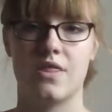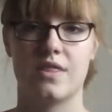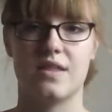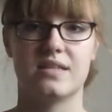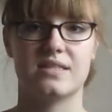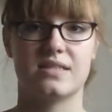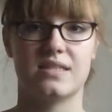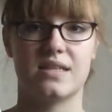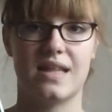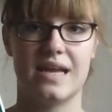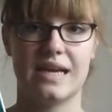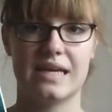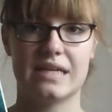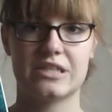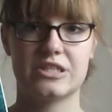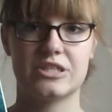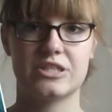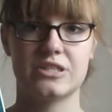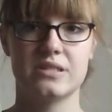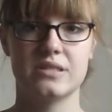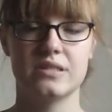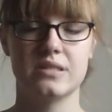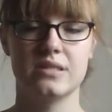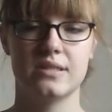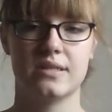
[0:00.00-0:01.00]
The
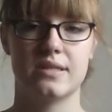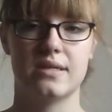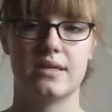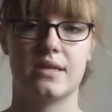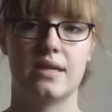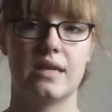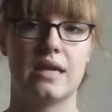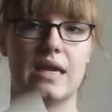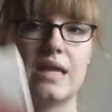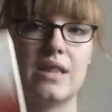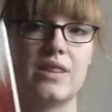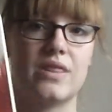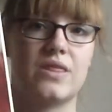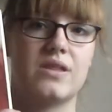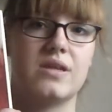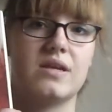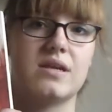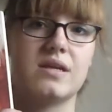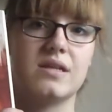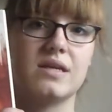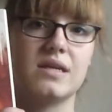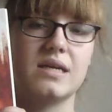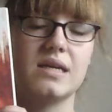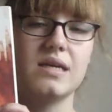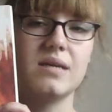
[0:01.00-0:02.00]
Selection and The
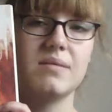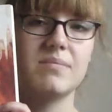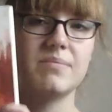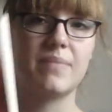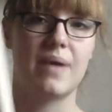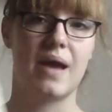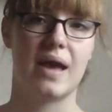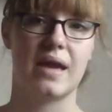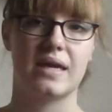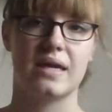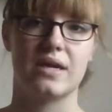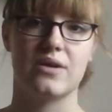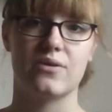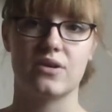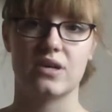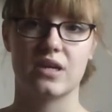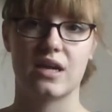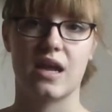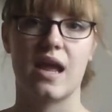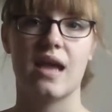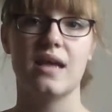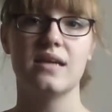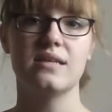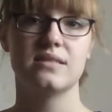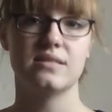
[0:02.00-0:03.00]
Elite by Kira
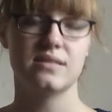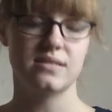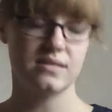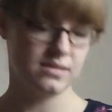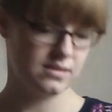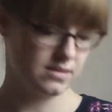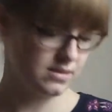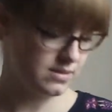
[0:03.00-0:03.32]
Cass,